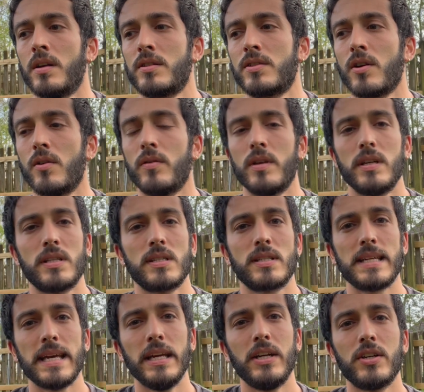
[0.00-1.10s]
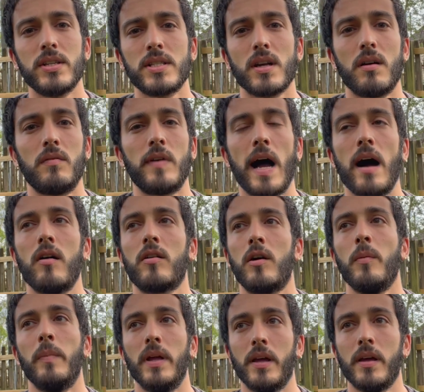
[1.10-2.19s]
So these stages of
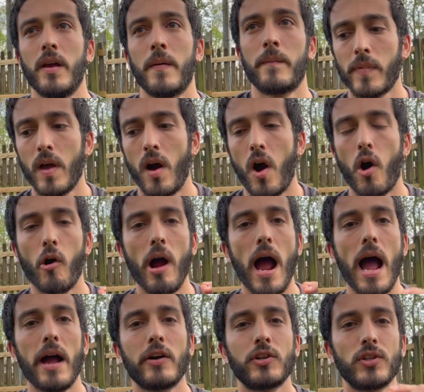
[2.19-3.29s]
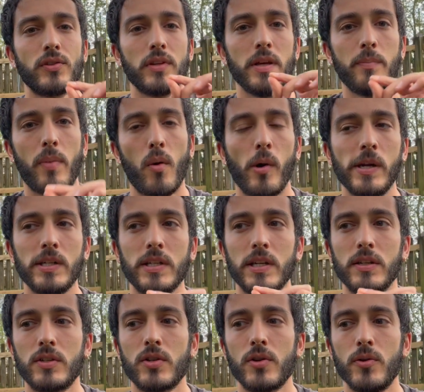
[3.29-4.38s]
alchemy are actually
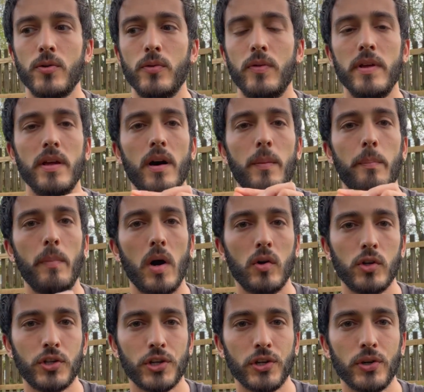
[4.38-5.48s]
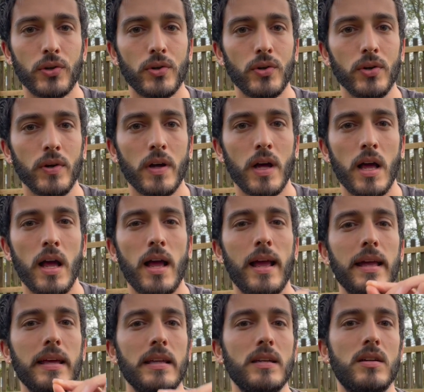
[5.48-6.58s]
pointing to the emotional
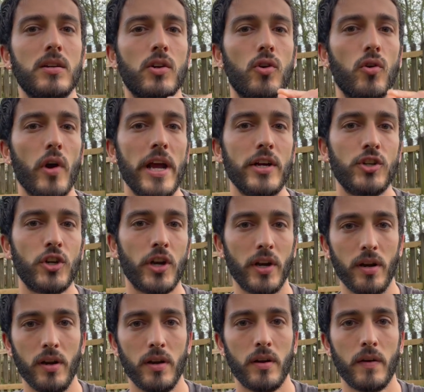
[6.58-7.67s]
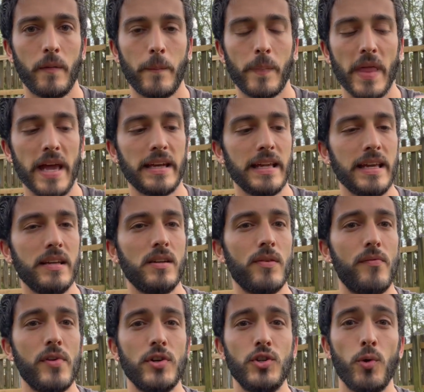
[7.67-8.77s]
integration and
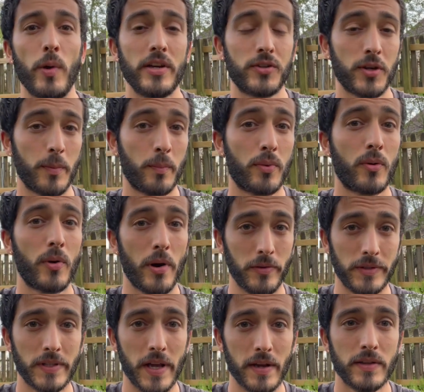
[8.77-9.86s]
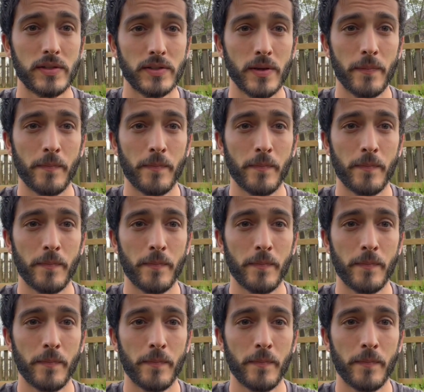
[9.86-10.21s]
individuation process.